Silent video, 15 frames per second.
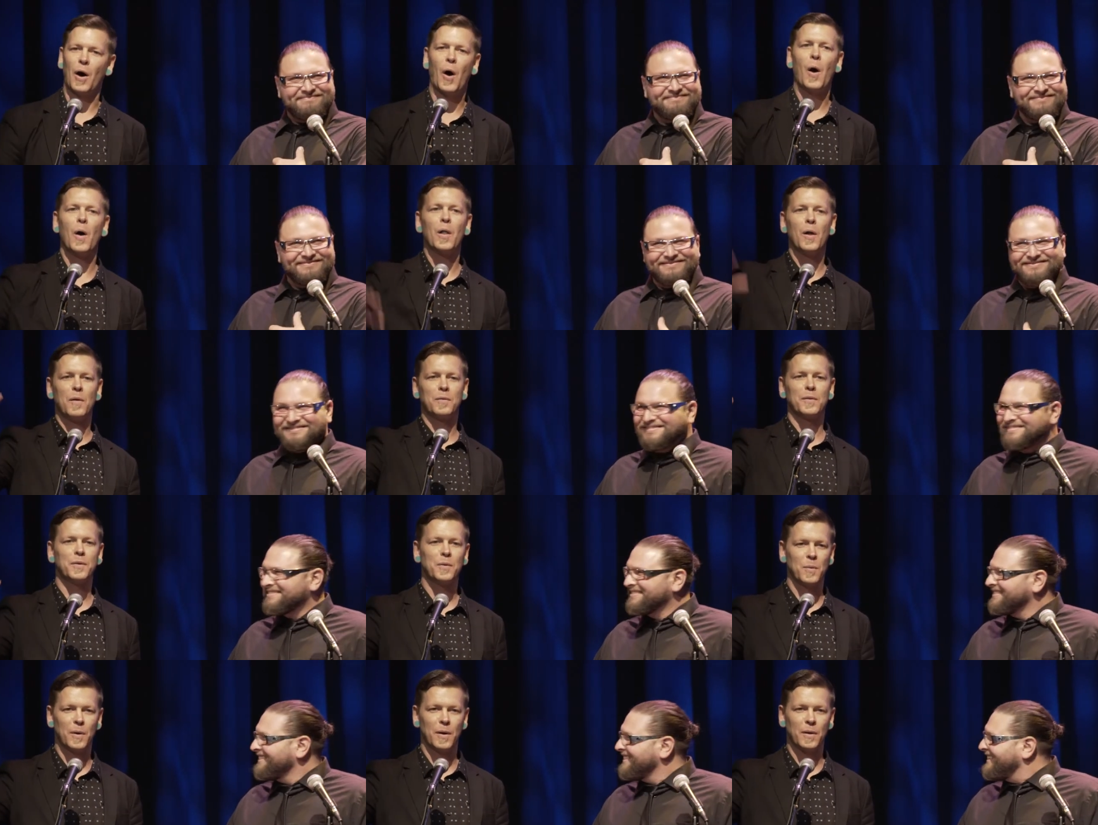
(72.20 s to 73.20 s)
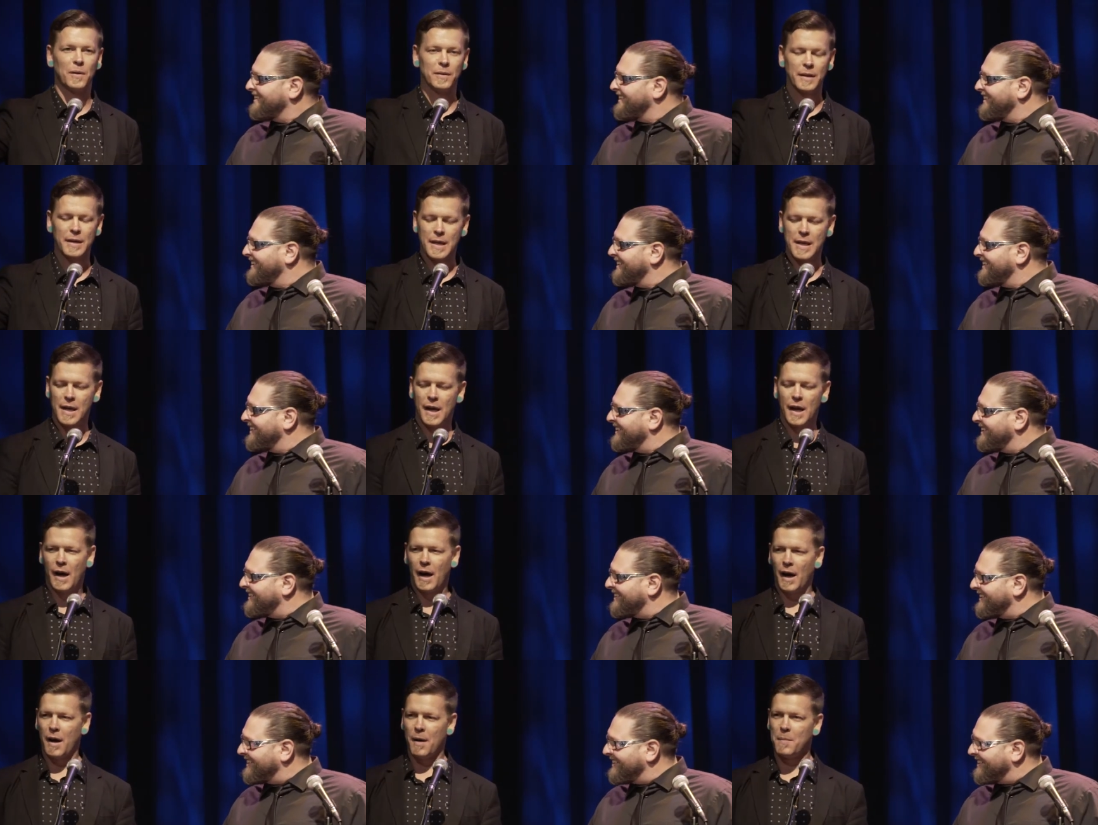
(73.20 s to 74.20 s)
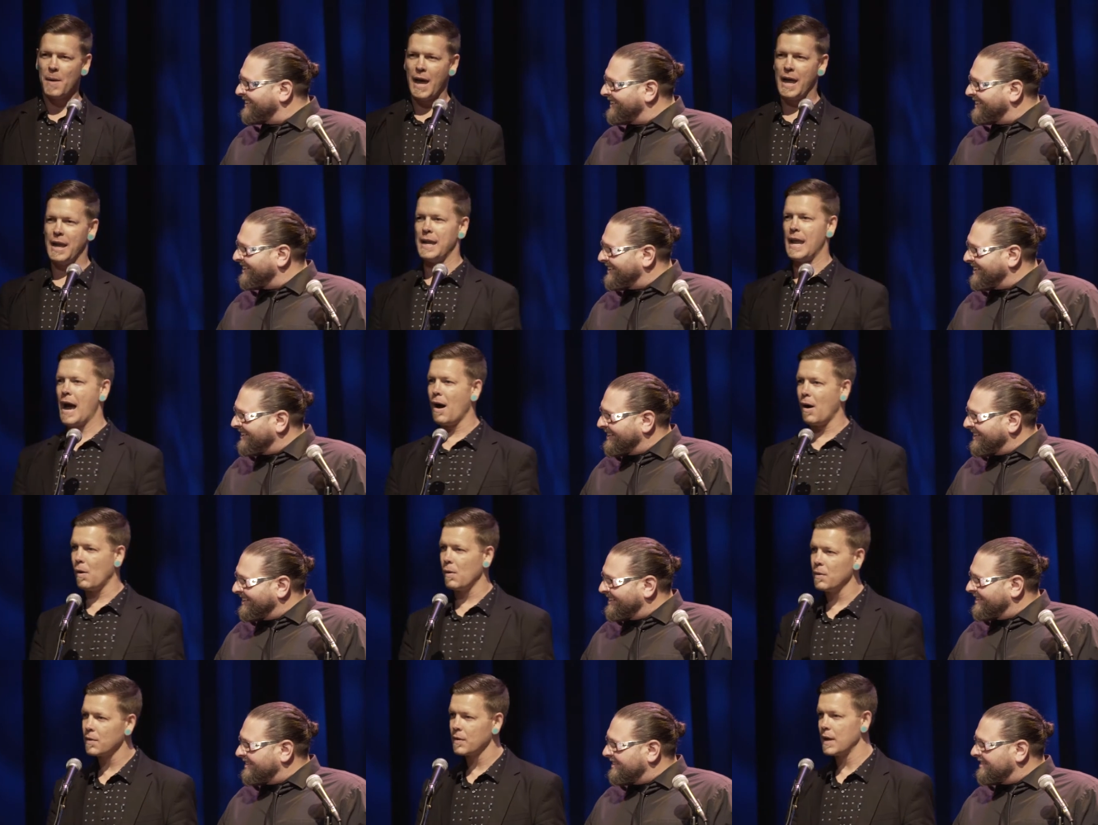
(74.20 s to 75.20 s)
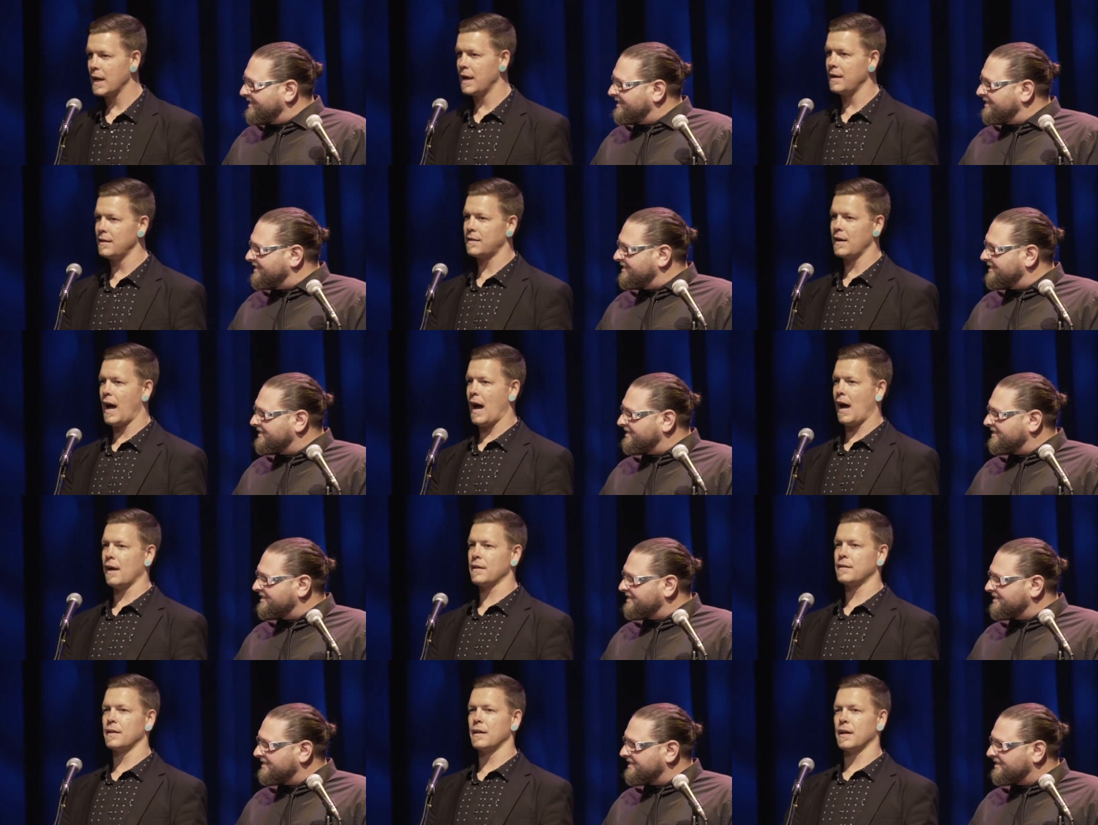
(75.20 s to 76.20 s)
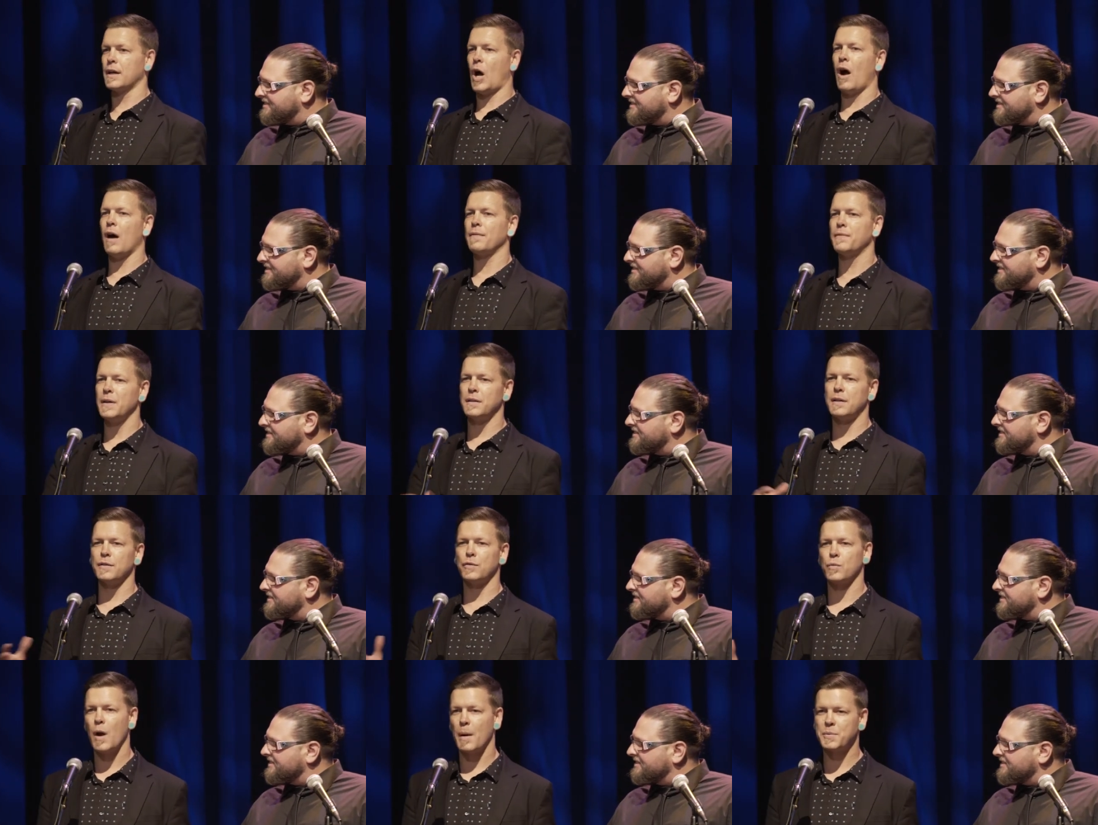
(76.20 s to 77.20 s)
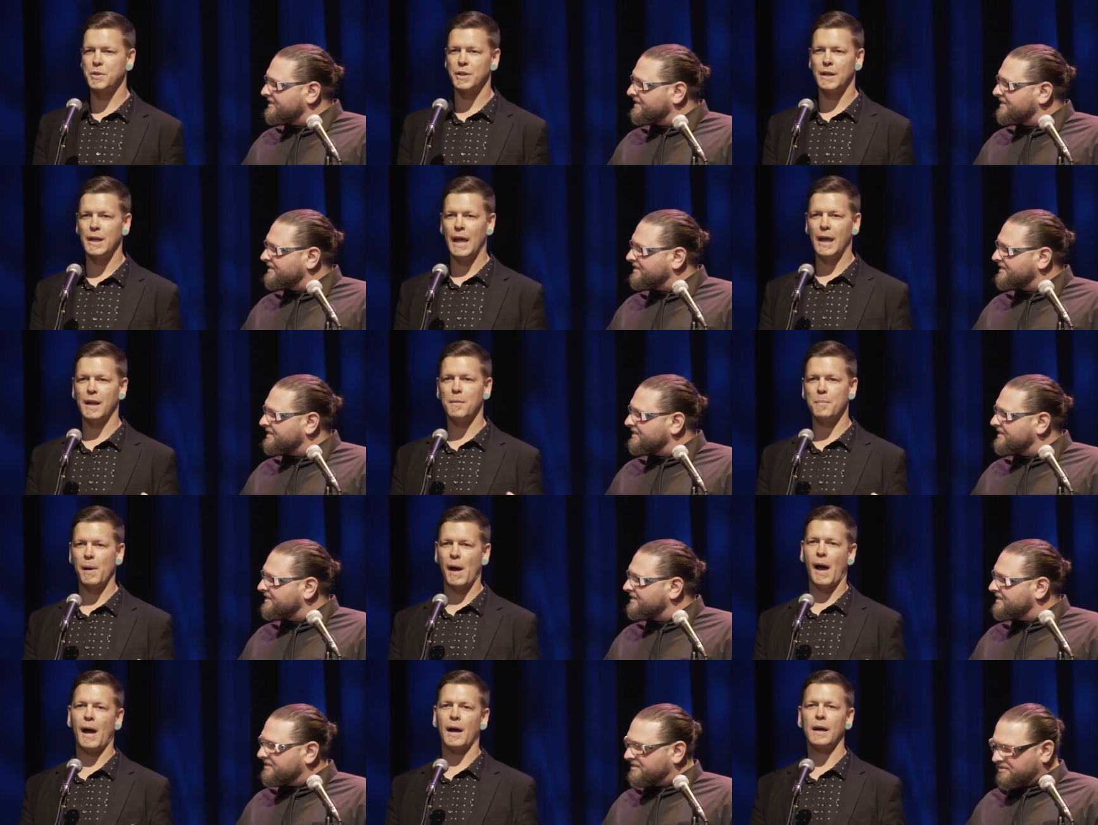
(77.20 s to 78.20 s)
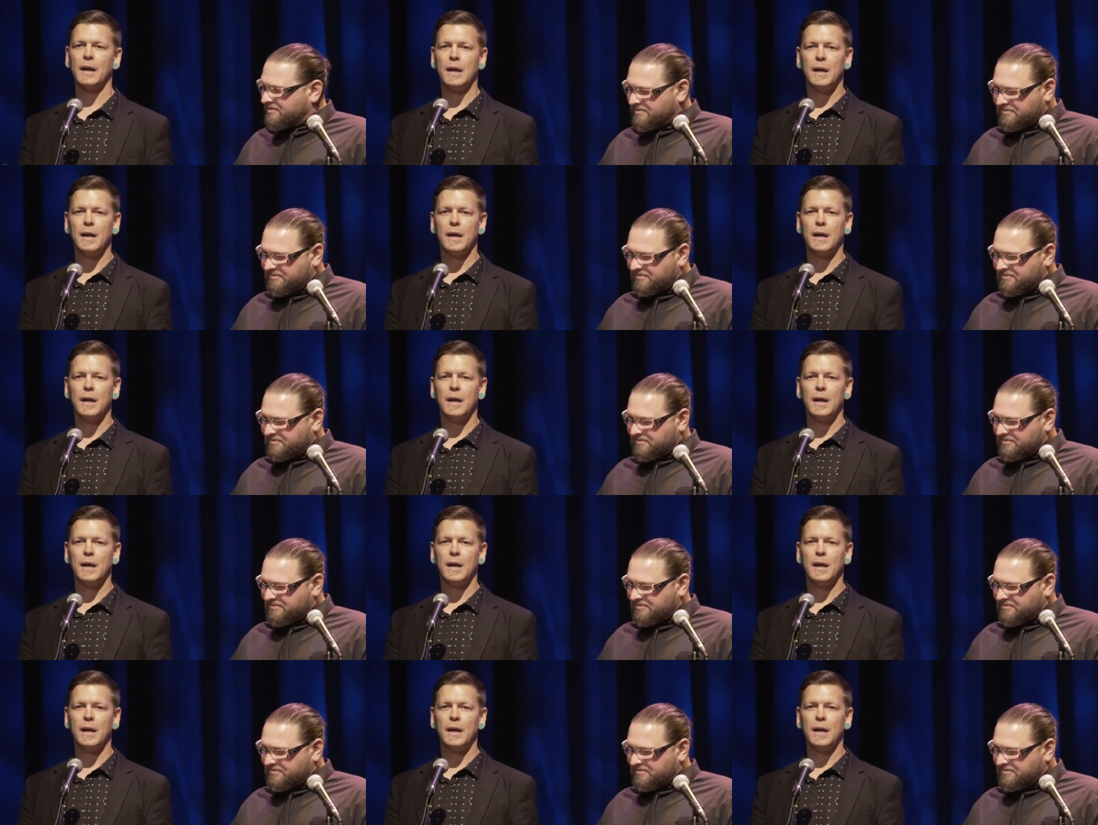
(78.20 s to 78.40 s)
Speaker 1: all over the world. Um, and now he's at Coffee Disruption in a Bag,